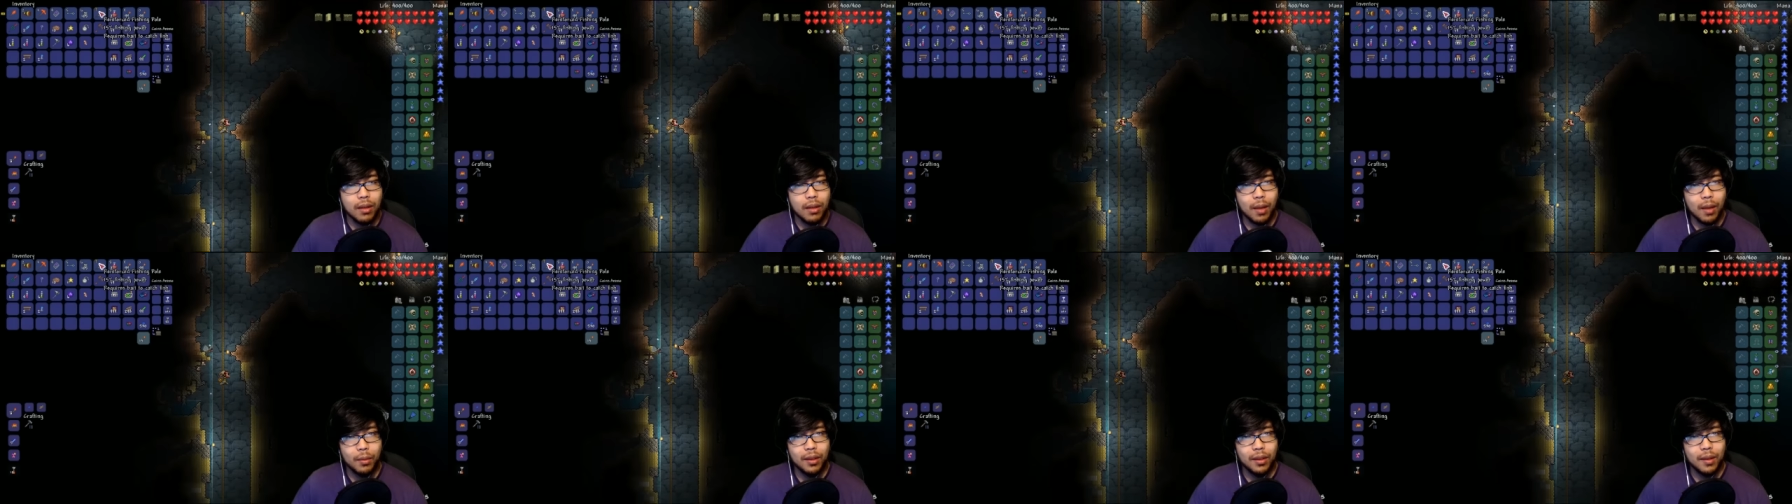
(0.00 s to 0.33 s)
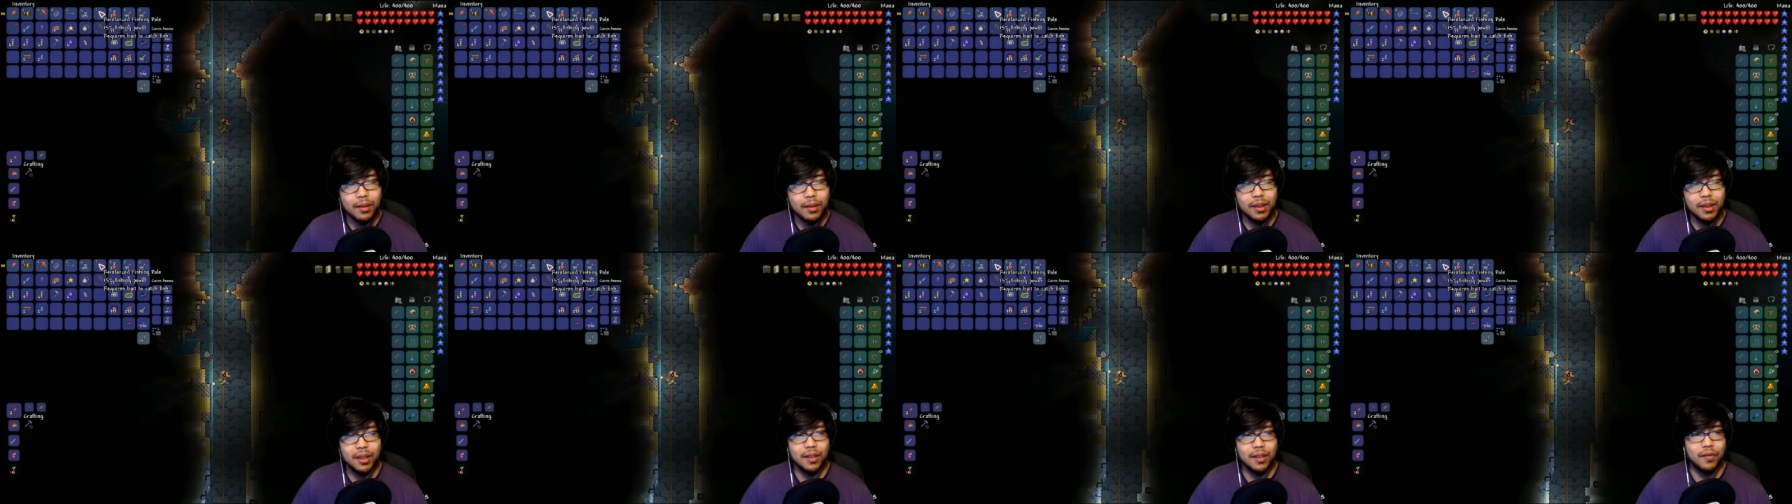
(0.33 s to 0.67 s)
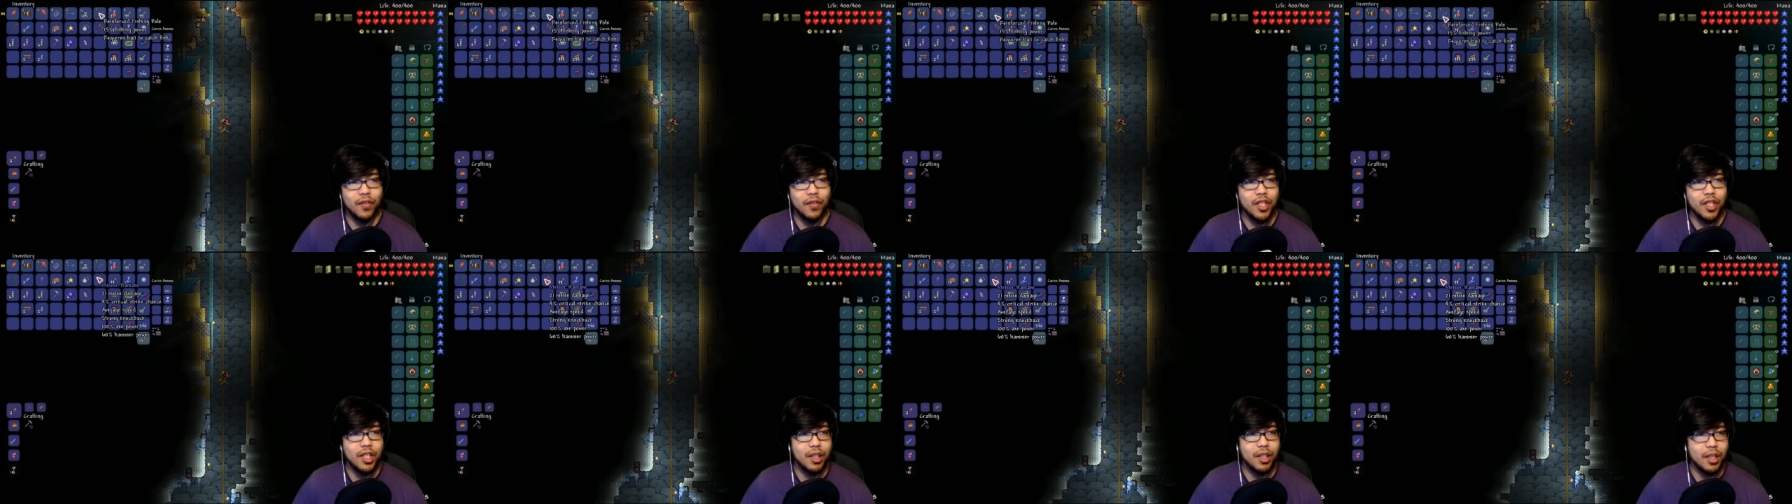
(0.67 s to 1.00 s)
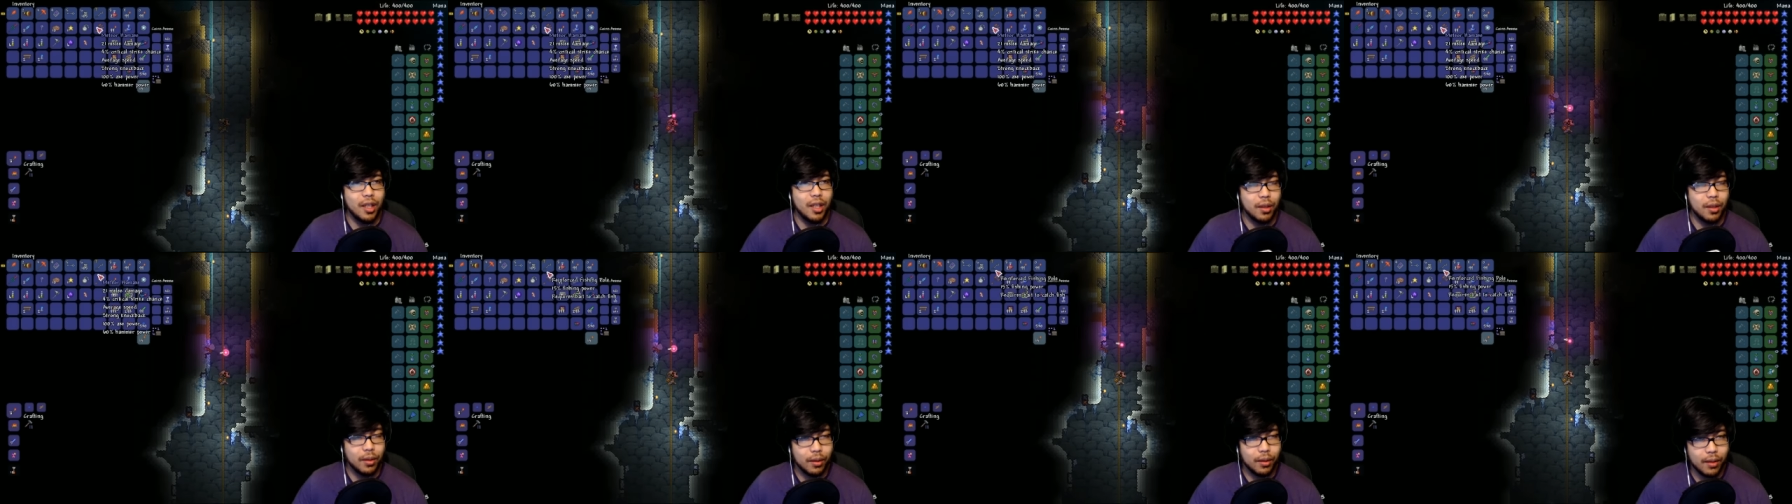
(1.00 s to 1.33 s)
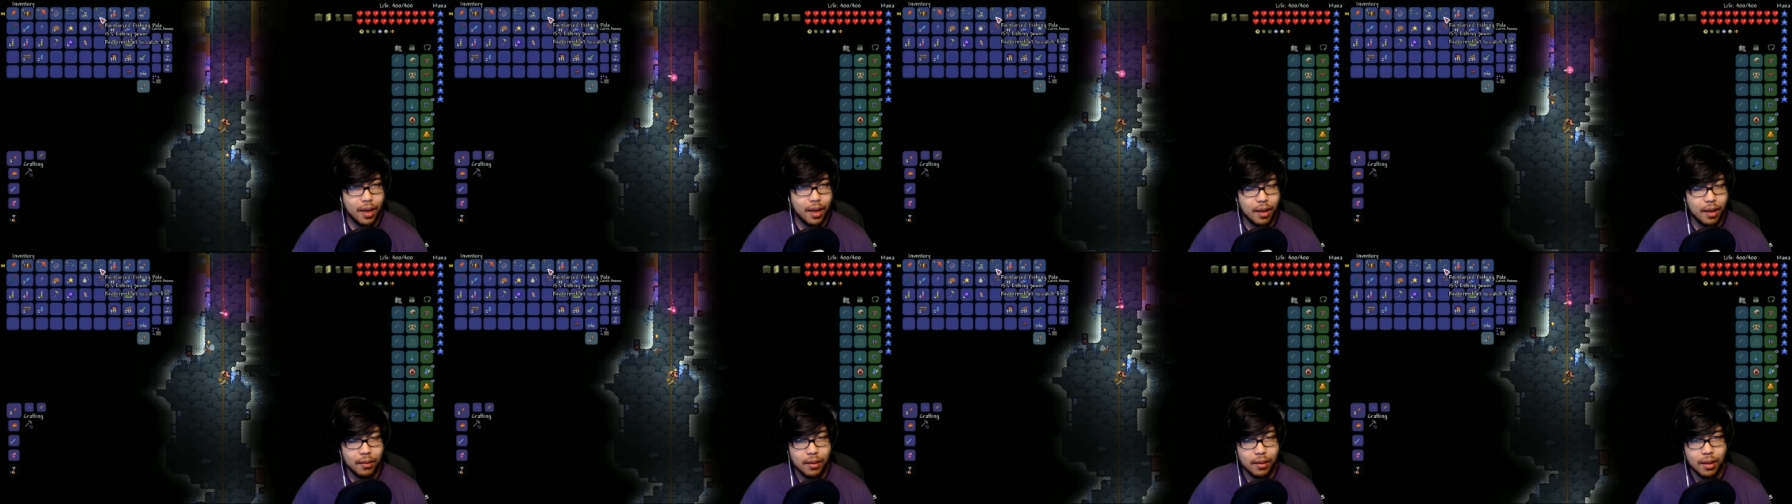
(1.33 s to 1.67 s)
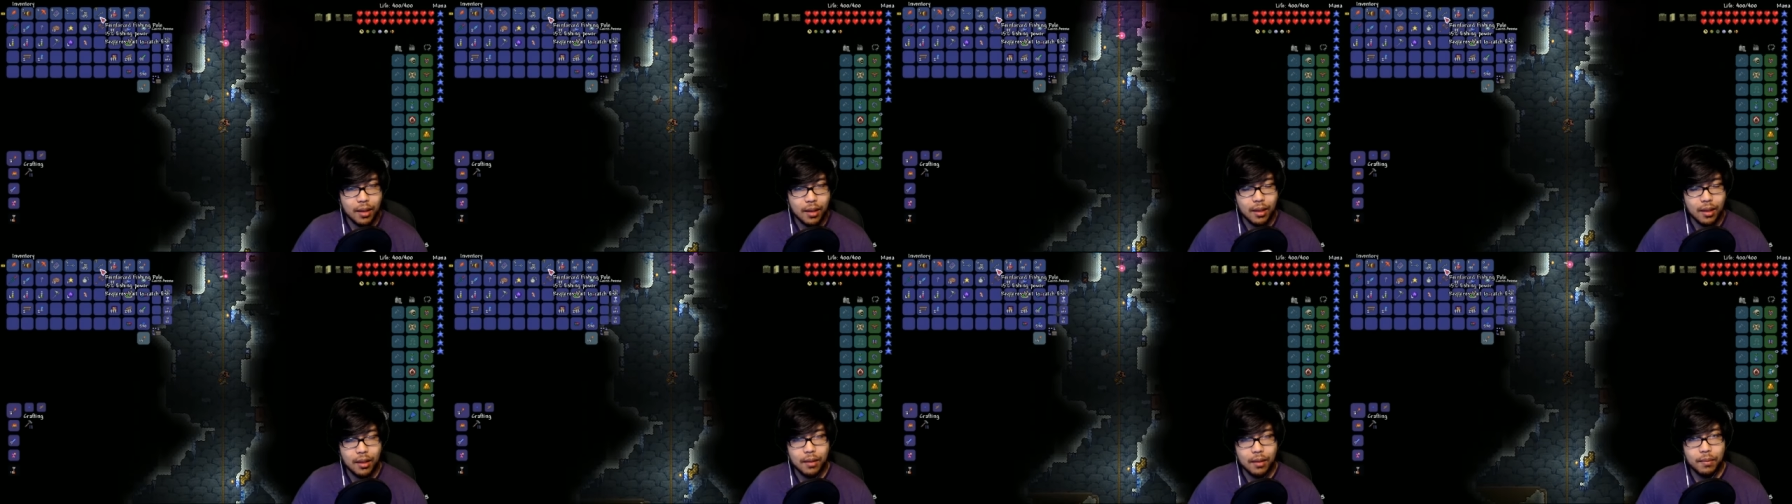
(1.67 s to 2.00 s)
I would love to just fish in the underground,
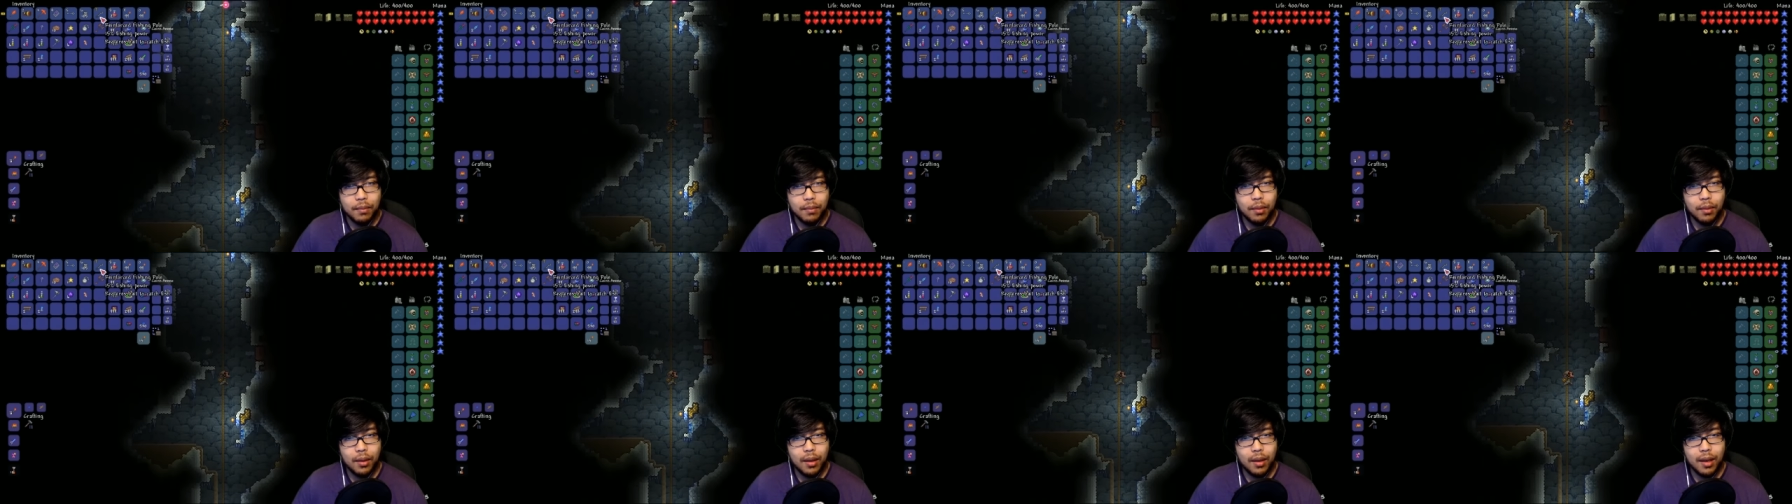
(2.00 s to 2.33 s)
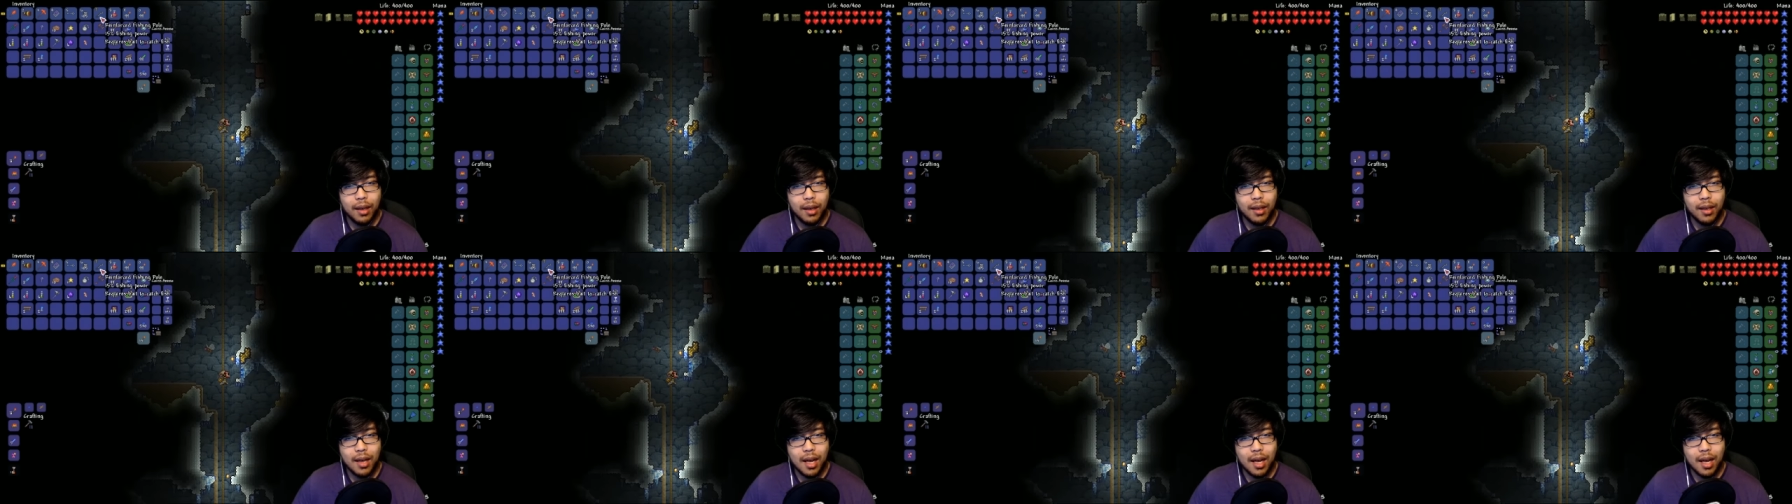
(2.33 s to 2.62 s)
but